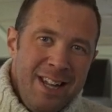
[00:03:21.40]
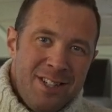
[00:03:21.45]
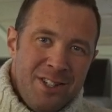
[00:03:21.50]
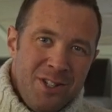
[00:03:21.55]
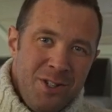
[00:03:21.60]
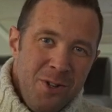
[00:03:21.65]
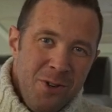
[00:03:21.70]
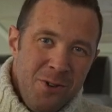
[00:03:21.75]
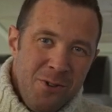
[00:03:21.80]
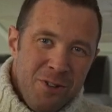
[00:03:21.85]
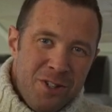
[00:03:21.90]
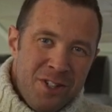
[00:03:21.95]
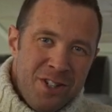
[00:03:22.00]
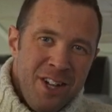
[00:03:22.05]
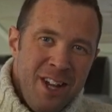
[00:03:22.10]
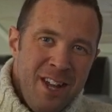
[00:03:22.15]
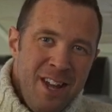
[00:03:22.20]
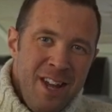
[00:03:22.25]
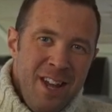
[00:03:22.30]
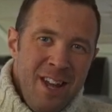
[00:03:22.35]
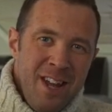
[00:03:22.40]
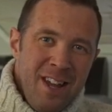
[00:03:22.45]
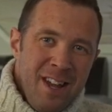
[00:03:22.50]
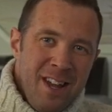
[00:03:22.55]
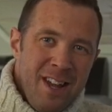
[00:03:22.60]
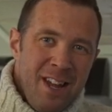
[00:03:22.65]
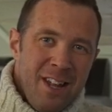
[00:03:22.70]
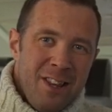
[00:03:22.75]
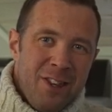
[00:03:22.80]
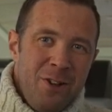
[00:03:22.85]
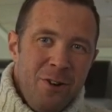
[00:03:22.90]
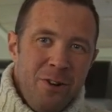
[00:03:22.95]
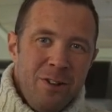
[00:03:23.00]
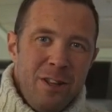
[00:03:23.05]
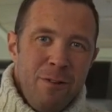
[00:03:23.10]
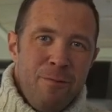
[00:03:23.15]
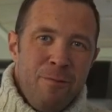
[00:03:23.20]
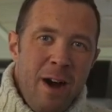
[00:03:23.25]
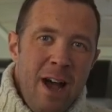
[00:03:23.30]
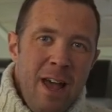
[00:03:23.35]
huge.
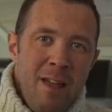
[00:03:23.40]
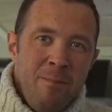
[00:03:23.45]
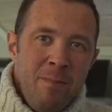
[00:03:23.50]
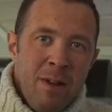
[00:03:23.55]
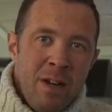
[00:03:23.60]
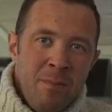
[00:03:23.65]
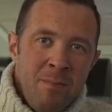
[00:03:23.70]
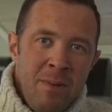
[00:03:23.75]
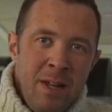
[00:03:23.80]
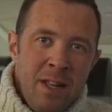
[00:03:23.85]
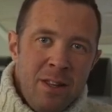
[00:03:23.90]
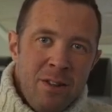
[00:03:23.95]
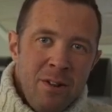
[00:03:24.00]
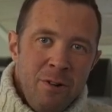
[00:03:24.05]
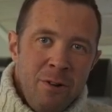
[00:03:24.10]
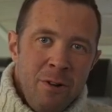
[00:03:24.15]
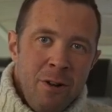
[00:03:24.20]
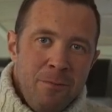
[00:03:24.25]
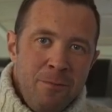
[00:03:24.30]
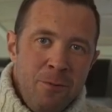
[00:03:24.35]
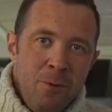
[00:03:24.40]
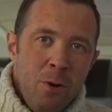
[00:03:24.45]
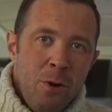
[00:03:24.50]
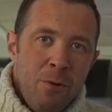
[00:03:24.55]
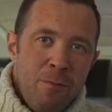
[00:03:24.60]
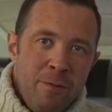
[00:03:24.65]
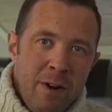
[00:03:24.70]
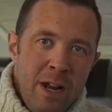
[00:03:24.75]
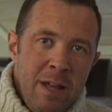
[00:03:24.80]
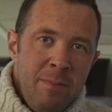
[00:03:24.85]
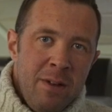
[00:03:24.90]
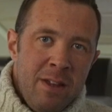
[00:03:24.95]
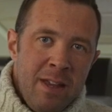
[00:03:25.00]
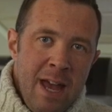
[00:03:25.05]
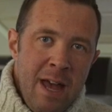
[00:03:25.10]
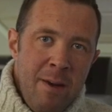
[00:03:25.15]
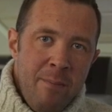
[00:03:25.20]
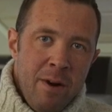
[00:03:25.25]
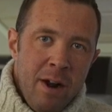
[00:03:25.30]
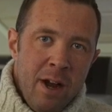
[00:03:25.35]
35mm on a full frame
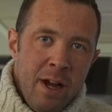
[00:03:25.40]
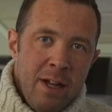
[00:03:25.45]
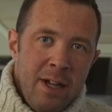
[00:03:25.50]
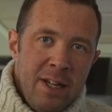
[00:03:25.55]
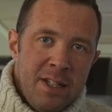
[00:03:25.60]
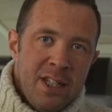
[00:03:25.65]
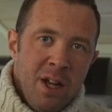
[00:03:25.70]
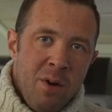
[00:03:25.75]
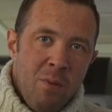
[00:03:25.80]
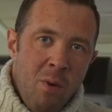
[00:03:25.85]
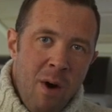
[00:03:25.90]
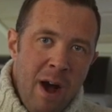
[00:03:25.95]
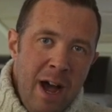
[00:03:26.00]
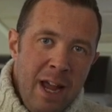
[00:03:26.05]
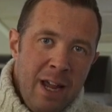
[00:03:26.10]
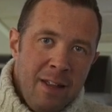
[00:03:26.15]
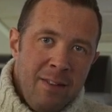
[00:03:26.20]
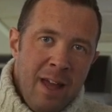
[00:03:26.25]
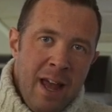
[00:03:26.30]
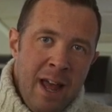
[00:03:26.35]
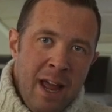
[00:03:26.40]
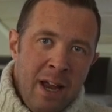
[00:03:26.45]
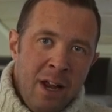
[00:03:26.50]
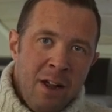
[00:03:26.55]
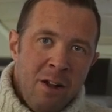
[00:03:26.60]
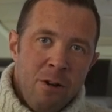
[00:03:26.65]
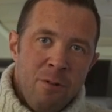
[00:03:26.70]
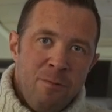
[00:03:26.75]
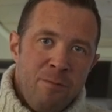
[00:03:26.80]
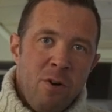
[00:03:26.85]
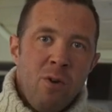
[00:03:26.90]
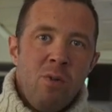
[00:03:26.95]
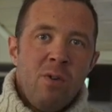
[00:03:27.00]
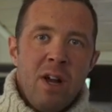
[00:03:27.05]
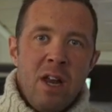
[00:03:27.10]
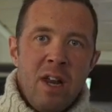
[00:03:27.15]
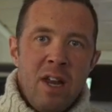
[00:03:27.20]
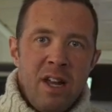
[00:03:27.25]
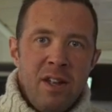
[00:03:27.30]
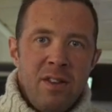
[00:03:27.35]
camera, it's a wide angle
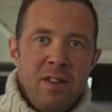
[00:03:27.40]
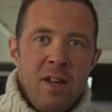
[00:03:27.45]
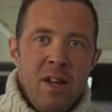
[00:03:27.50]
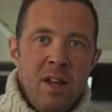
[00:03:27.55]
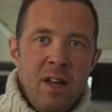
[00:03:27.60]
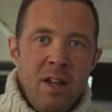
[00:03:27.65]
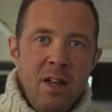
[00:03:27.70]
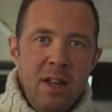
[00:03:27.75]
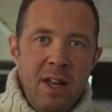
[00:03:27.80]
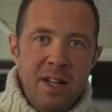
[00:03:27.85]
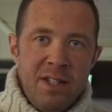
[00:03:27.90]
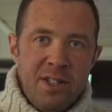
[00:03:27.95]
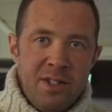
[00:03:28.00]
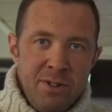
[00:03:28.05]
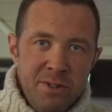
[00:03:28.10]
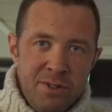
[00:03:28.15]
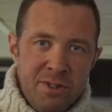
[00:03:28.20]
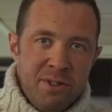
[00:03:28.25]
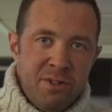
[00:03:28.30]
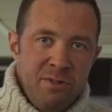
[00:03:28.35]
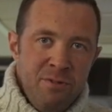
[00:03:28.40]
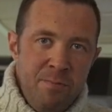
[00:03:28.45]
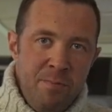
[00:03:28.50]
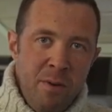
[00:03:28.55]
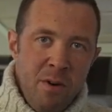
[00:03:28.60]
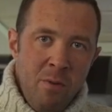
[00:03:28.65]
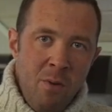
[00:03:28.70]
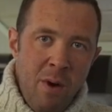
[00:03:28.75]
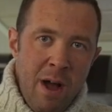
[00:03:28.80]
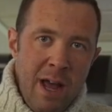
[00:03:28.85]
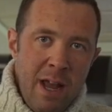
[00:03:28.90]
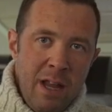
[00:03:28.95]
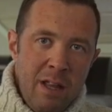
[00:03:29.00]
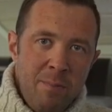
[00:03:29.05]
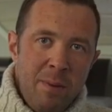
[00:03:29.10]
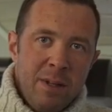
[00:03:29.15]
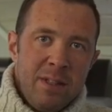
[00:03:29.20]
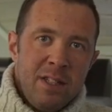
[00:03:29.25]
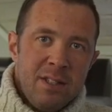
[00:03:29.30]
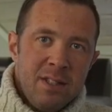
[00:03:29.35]
focal length. It's not super
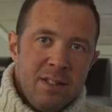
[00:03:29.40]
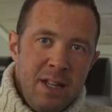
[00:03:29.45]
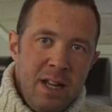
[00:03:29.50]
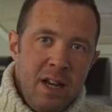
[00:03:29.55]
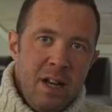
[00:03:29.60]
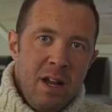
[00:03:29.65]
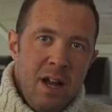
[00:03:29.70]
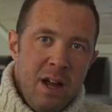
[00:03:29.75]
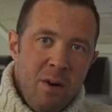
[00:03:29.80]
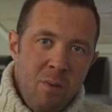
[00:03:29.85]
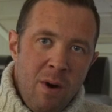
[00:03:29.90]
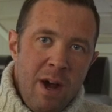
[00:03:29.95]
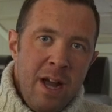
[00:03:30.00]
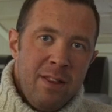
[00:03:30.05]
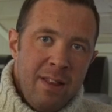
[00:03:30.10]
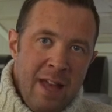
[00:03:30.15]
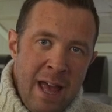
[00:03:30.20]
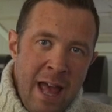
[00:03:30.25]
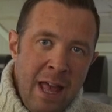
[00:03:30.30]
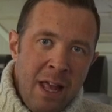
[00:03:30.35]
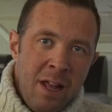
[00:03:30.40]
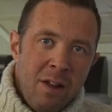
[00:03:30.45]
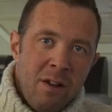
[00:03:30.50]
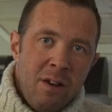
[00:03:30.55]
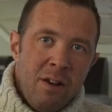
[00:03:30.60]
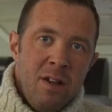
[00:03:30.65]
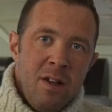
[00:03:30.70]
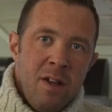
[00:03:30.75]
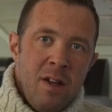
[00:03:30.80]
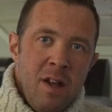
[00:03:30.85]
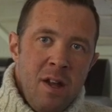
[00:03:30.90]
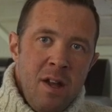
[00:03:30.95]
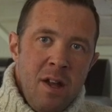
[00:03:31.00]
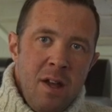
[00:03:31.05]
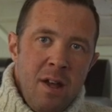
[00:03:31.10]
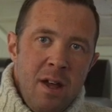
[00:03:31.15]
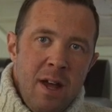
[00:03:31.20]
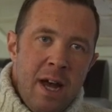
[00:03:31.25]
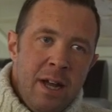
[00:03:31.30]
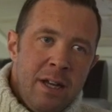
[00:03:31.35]
wide, but it's still wide angle.
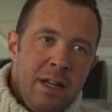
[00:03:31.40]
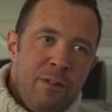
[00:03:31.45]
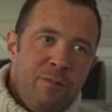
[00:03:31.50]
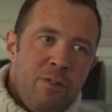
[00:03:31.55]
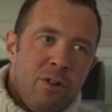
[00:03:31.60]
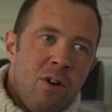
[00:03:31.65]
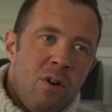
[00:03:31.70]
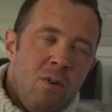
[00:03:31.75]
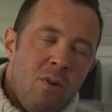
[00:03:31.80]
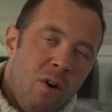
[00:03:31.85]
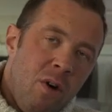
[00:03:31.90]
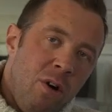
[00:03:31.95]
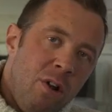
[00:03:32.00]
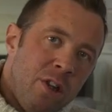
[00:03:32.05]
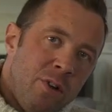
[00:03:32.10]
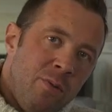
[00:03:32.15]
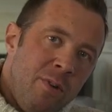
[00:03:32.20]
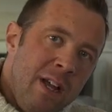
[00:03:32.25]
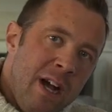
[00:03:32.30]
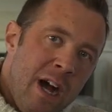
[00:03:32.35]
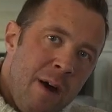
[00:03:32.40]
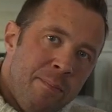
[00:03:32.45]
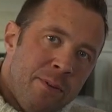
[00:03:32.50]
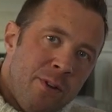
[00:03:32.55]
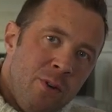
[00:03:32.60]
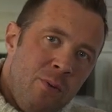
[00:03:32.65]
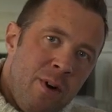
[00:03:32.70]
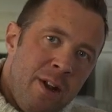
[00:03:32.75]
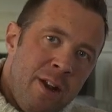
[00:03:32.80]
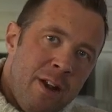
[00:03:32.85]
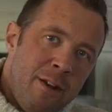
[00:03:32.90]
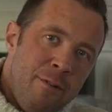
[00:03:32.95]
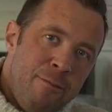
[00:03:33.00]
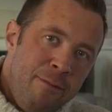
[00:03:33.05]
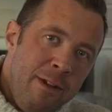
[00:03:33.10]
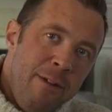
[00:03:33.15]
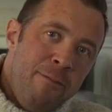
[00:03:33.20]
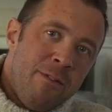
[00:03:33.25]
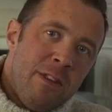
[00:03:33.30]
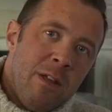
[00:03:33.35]
And if you go all the way up to
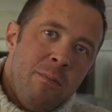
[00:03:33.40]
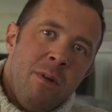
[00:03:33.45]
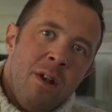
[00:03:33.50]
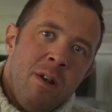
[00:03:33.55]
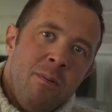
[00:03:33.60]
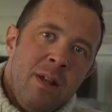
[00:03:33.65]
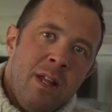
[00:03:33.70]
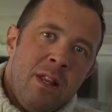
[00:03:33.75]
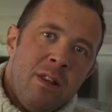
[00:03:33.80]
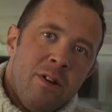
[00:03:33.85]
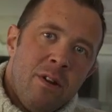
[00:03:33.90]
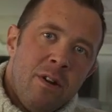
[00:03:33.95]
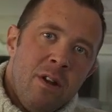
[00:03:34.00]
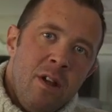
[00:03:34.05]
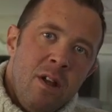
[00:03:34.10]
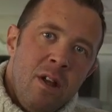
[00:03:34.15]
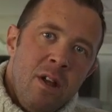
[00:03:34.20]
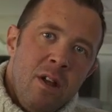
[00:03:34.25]
150mm,